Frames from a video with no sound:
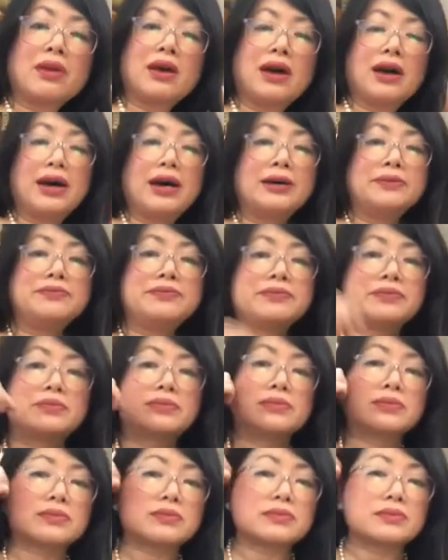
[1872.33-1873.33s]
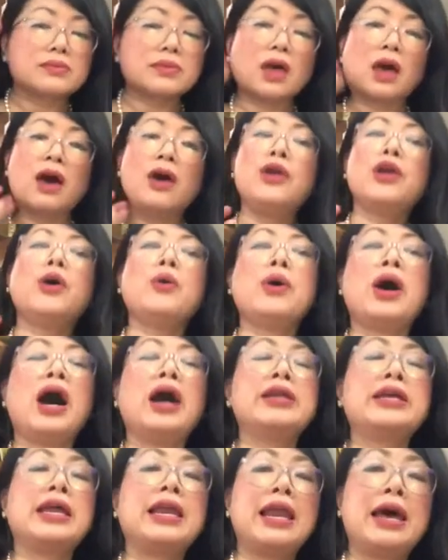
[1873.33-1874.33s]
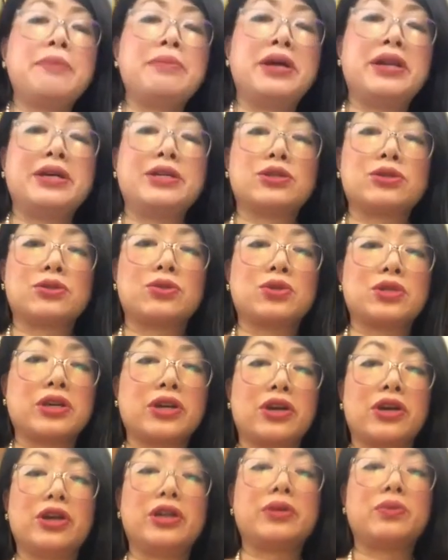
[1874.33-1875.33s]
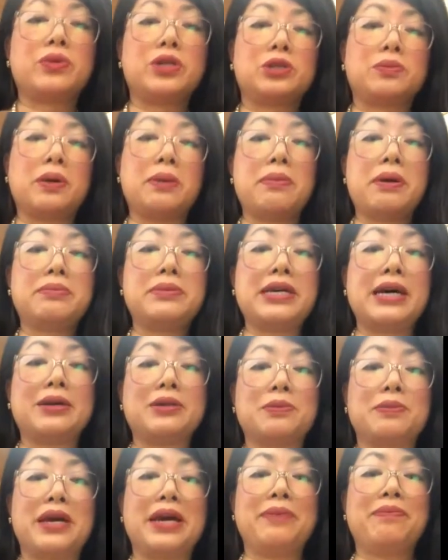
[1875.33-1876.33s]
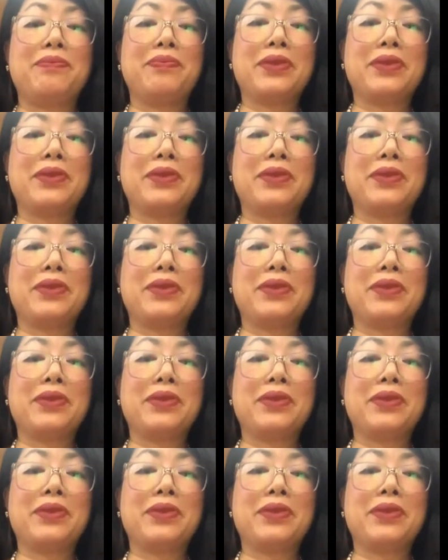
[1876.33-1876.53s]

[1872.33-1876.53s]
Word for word: Um, I know honey and lemon is also good, which my mum tells me.